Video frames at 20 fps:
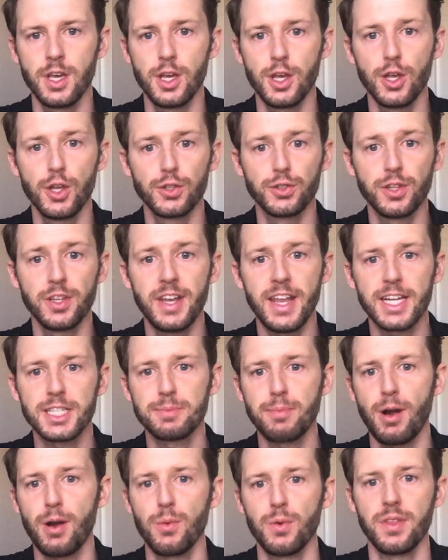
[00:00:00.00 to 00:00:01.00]
So the next
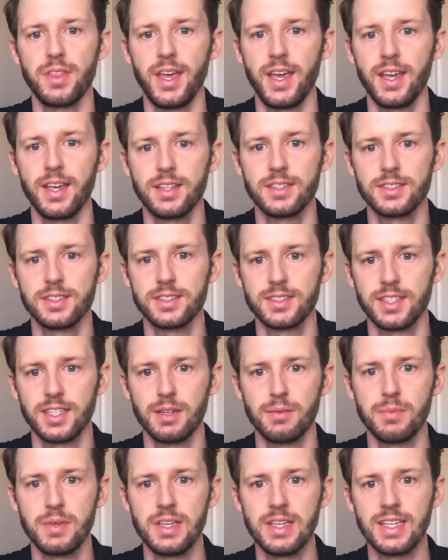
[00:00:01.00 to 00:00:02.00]
part with ACE is going to
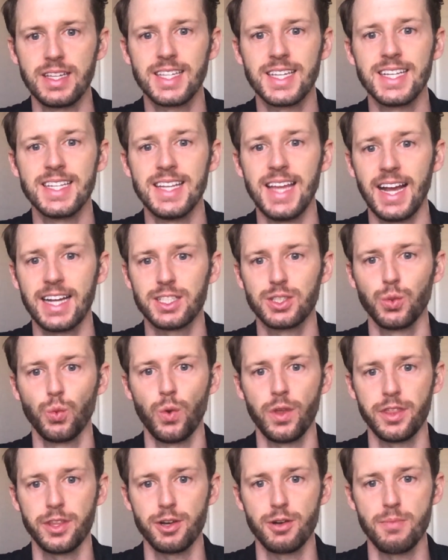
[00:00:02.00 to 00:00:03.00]
be connect
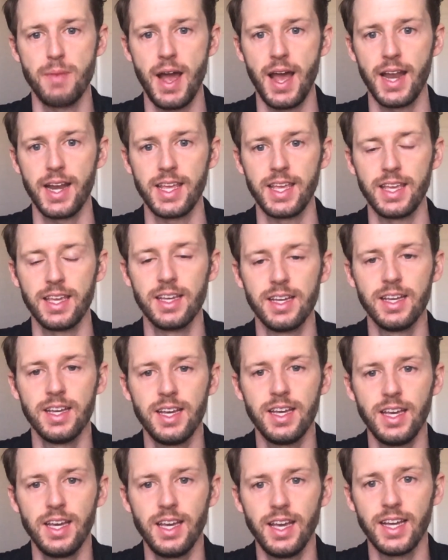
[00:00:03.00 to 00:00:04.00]
with your body.
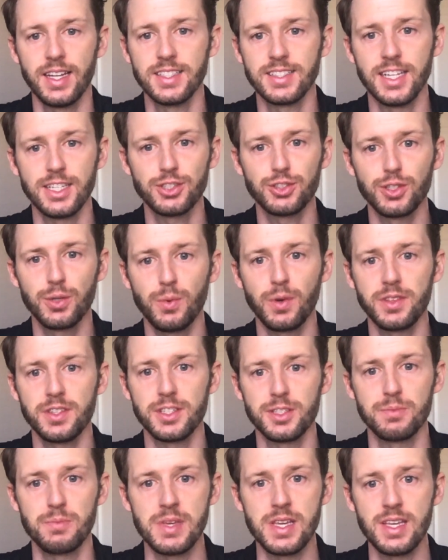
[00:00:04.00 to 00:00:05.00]
And essentially what this
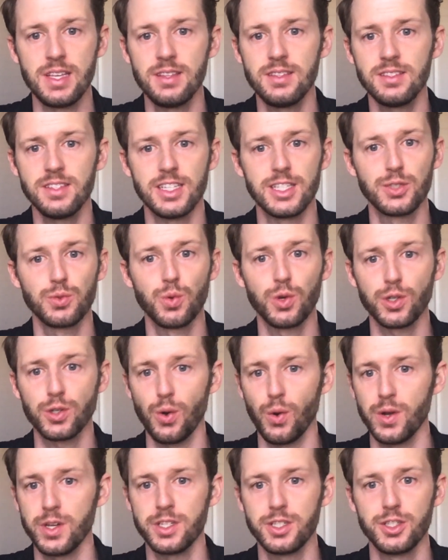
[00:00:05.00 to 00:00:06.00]
means is we're
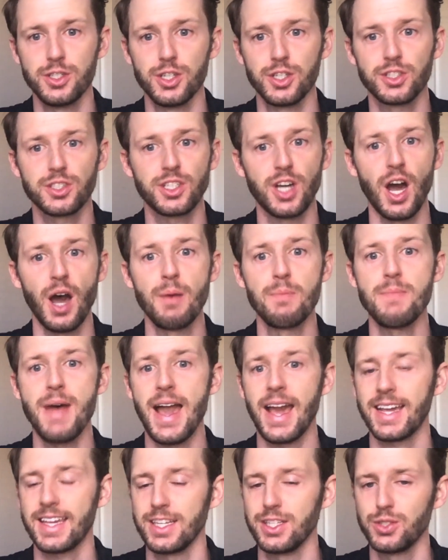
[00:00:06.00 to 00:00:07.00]
going to just come
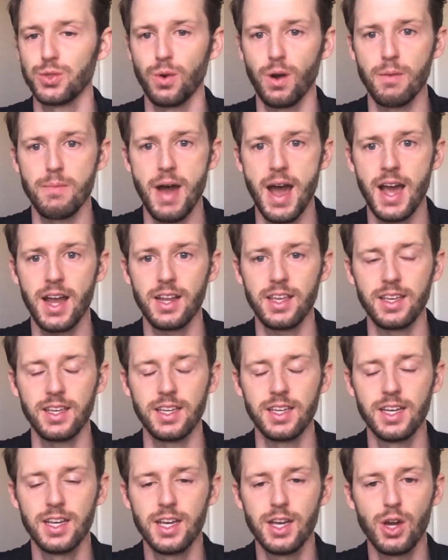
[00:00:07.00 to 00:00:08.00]
back into our body.
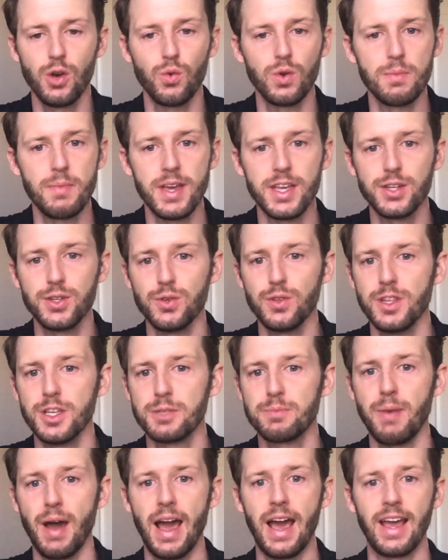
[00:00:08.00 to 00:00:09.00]
We may do this
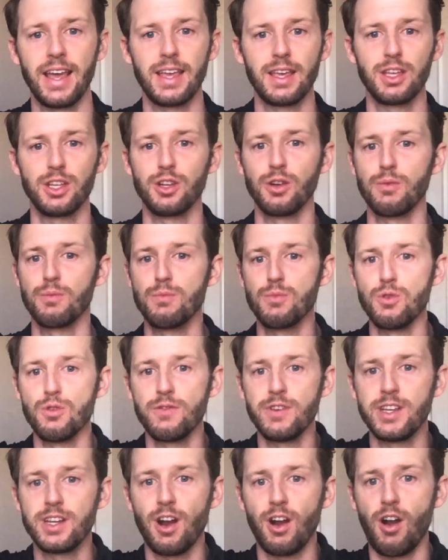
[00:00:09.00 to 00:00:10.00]
by,
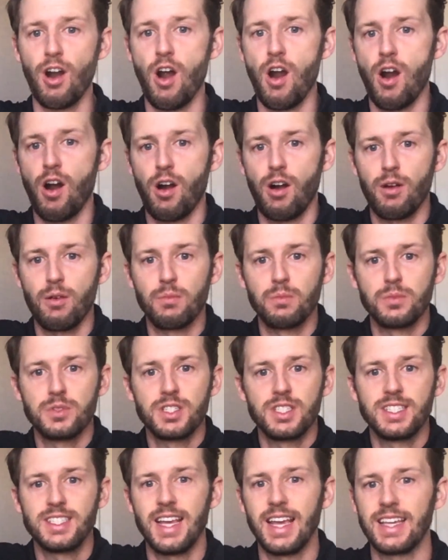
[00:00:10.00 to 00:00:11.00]
moving our arms,
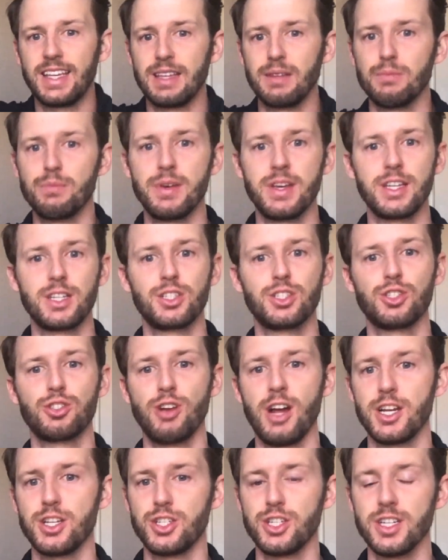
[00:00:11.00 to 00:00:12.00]
taking big
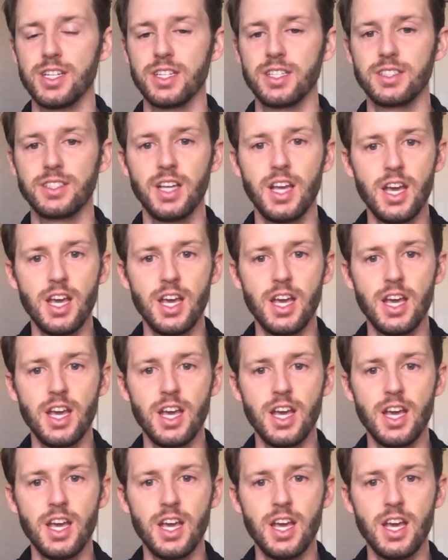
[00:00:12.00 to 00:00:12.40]
stretches,